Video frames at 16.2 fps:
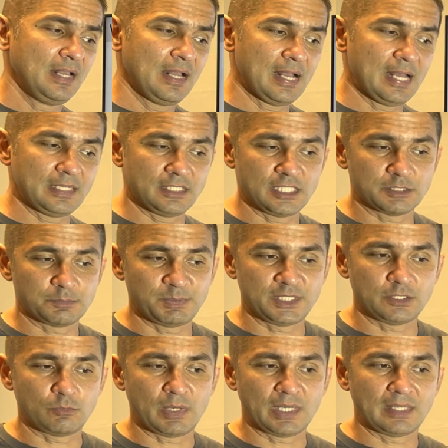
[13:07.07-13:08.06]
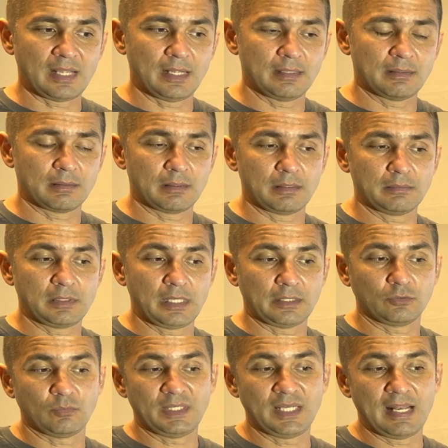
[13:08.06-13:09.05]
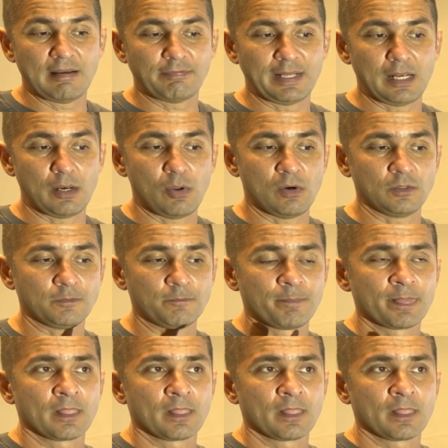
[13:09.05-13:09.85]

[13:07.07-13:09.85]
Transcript: And if the species were there to be left alone,